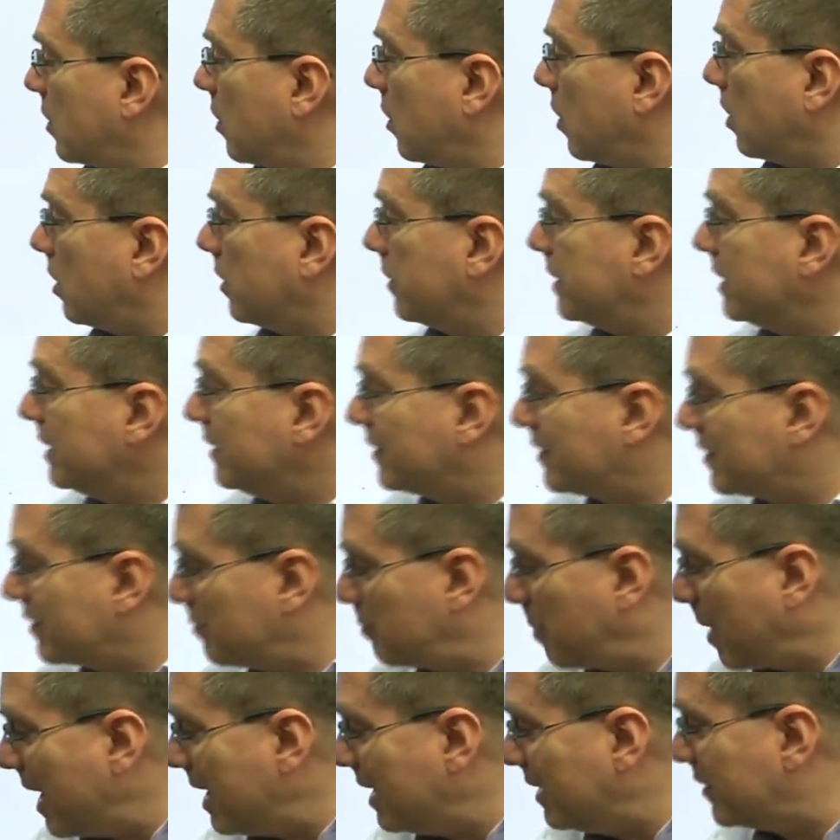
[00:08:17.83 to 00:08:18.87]
called the
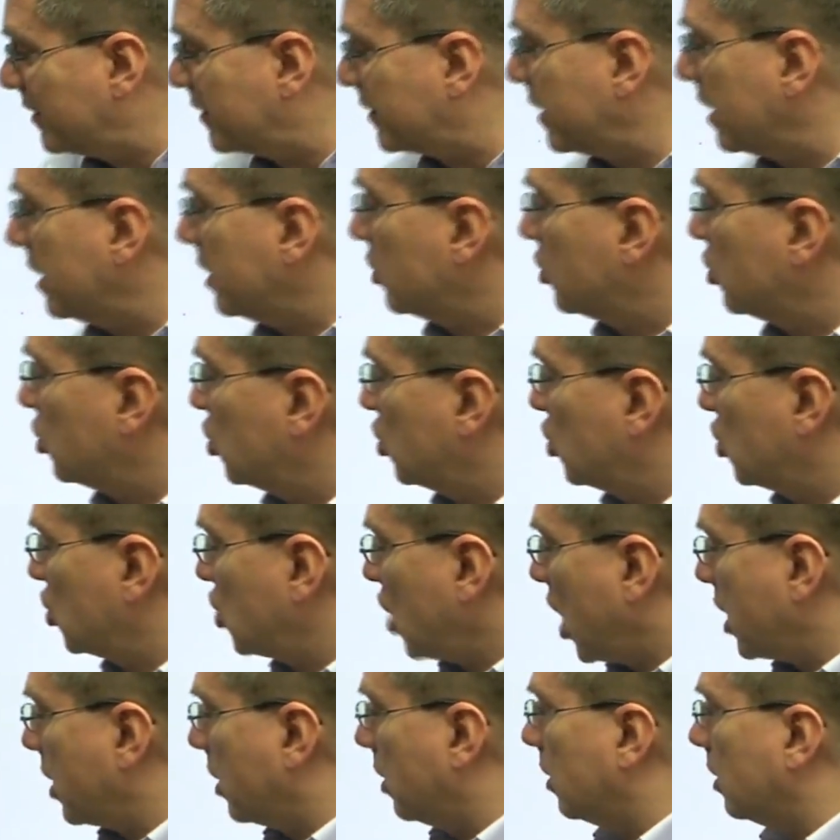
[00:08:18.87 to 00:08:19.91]
Space
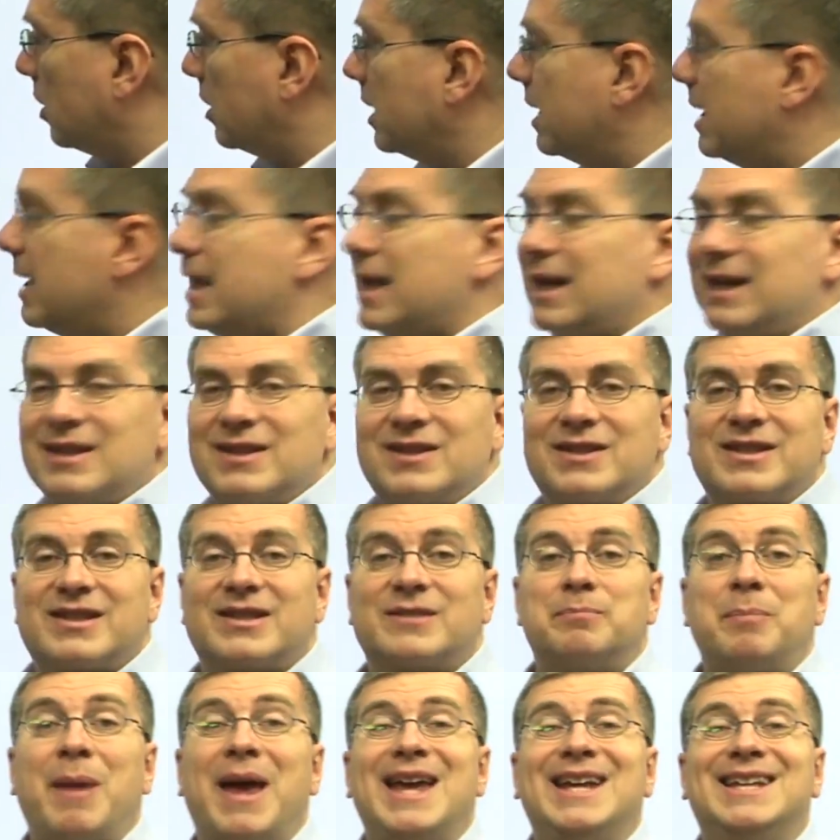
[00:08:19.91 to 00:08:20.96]
Shuttle.
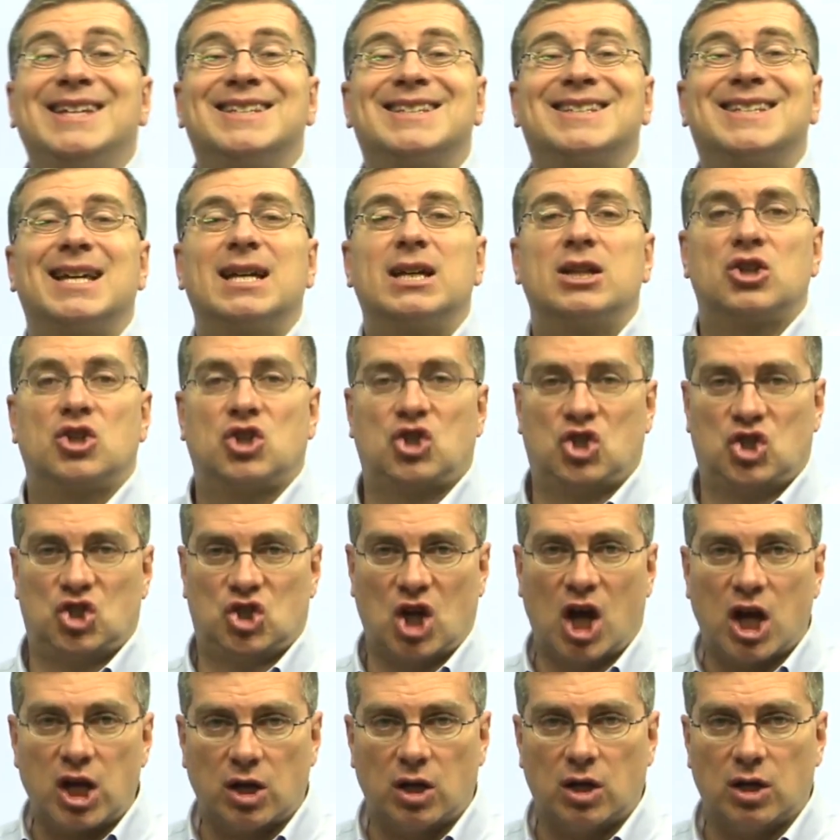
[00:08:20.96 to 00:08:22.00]
Space
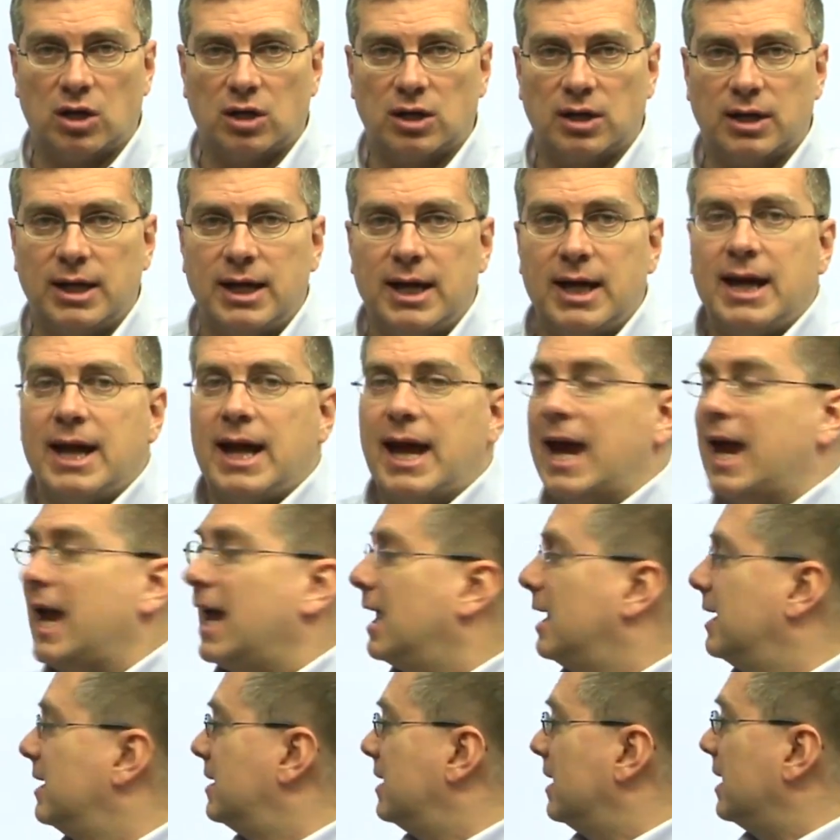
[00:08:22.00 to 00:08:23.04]
Shuttle.
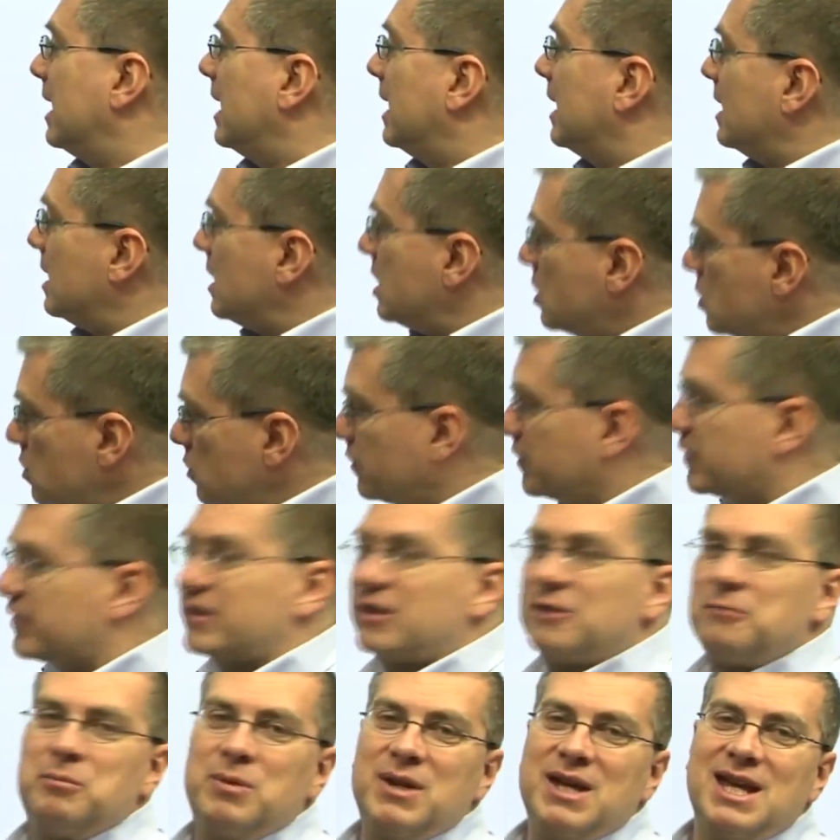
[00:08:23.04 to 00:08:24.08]
And it used
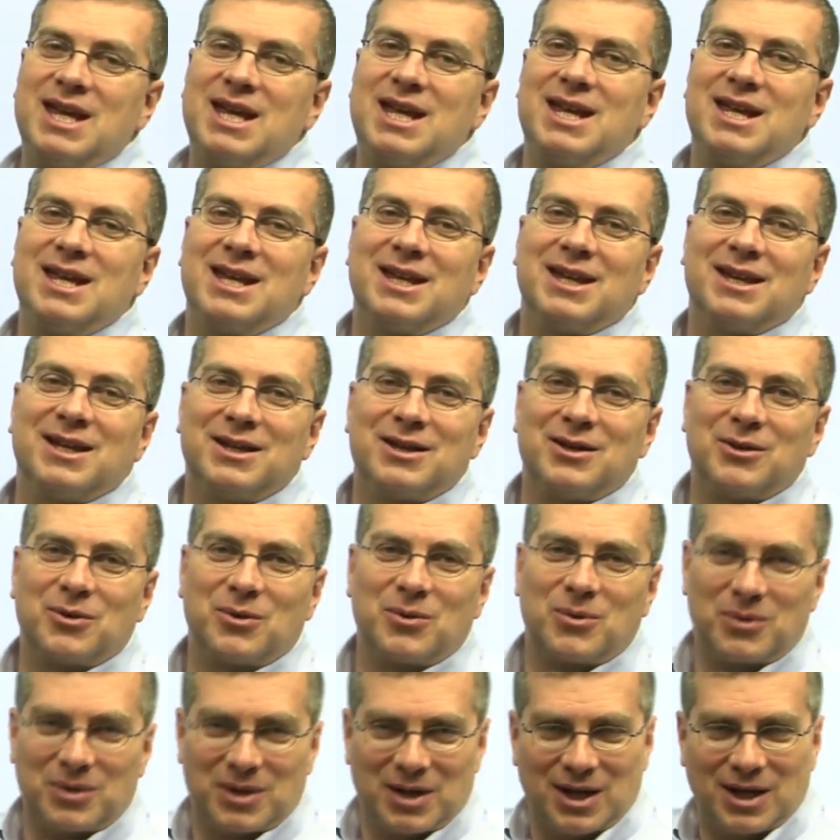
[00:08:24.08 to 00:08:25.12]
to be
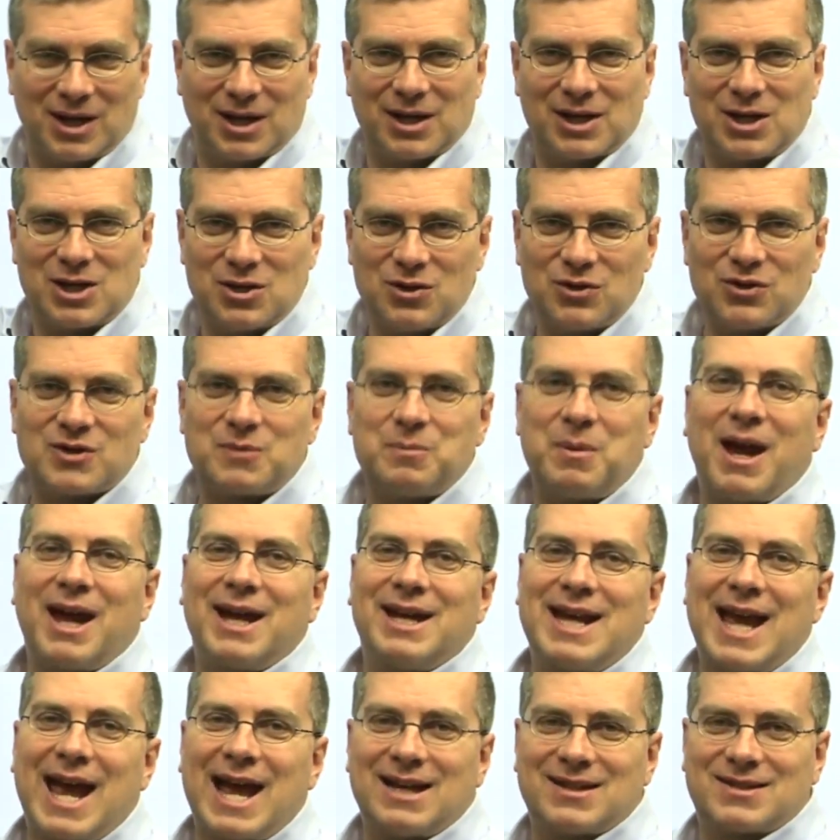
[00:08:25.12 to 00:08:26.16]
used by
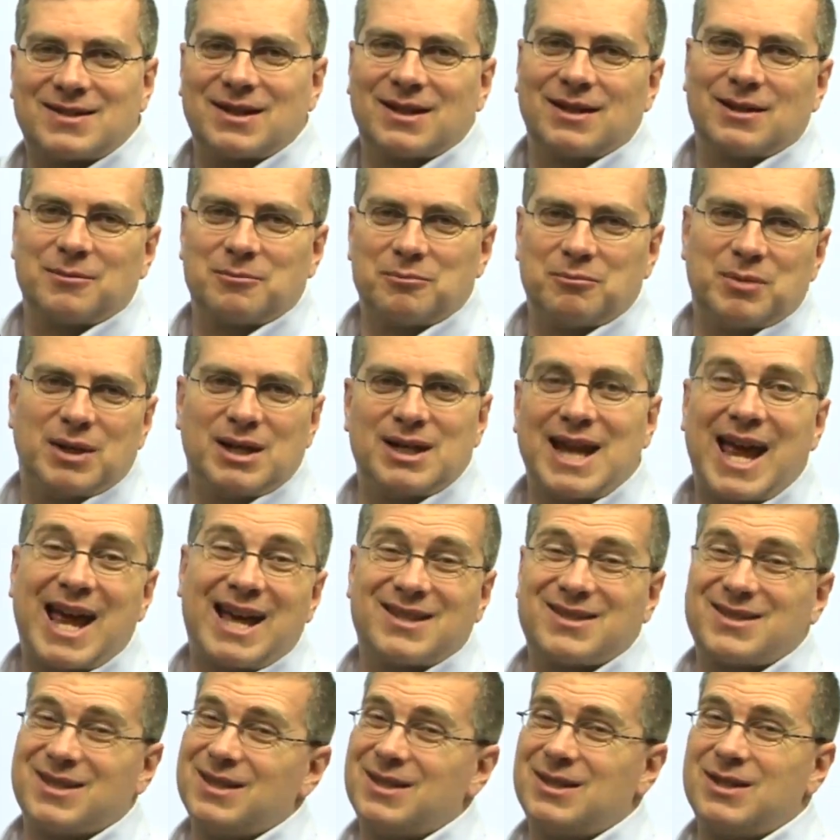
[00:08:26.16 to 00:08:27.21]
NASA, but
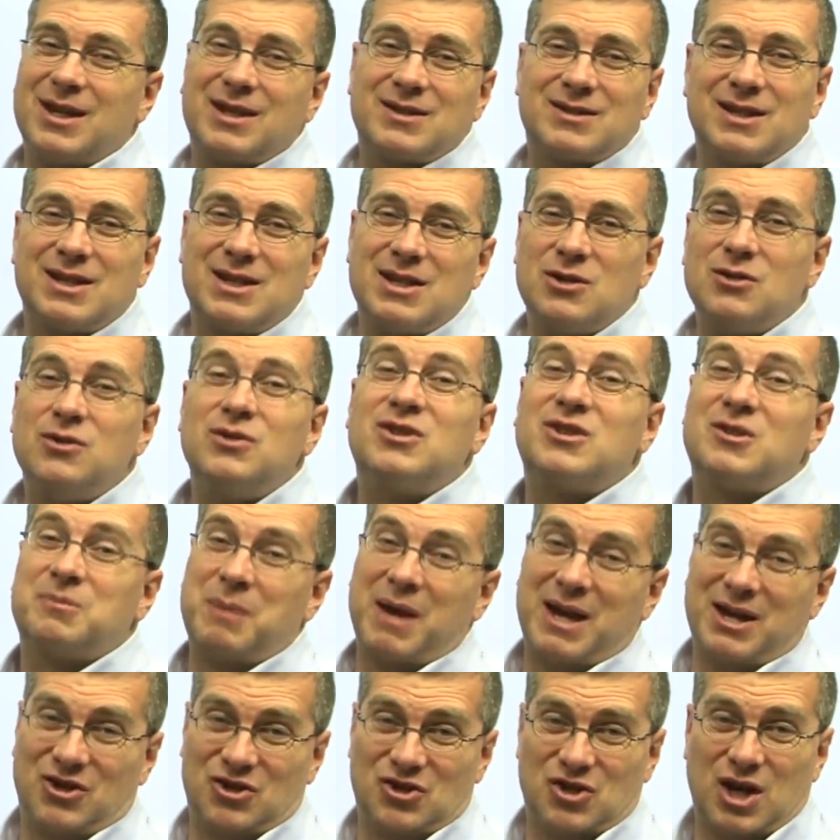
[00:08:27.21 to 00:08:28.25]
NASA doesn't use
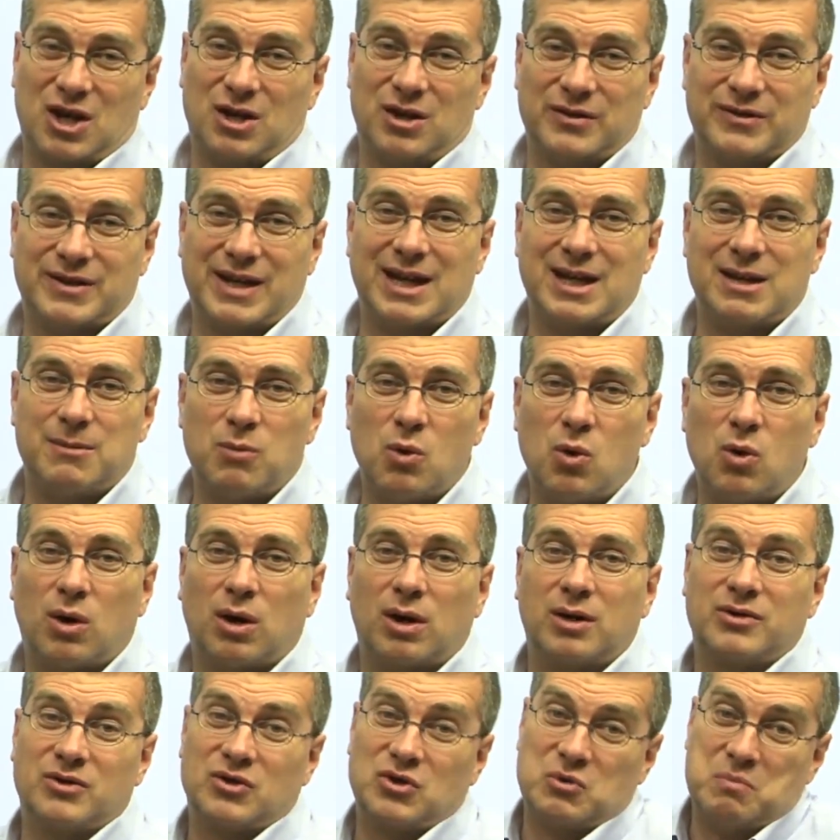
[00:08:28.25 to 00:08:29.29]
space shuttles
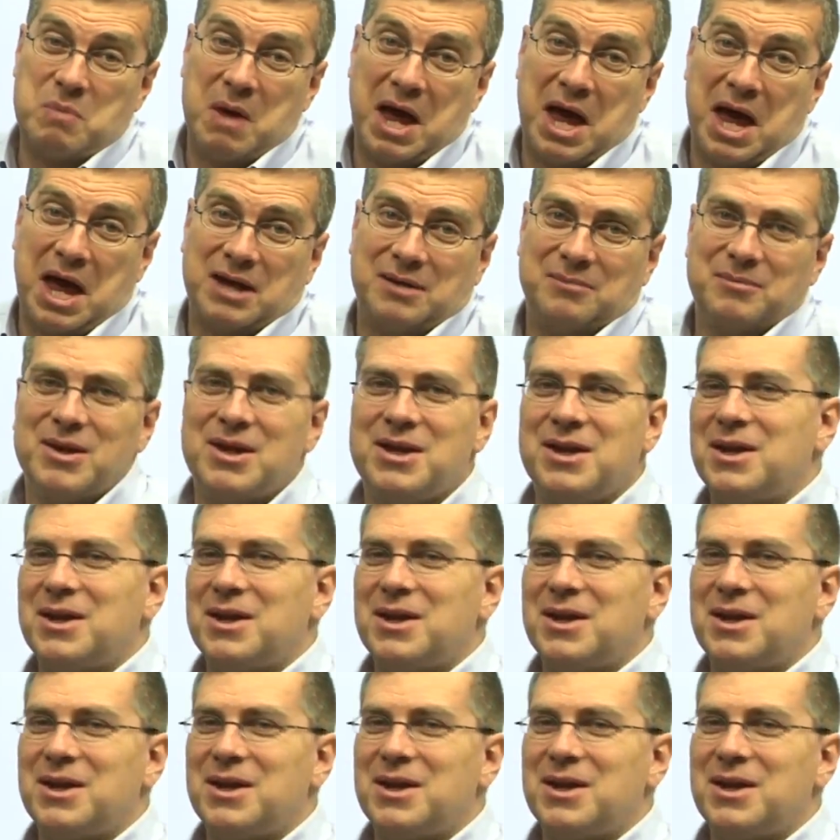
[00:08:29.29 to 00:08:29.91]
anymore. Too bad.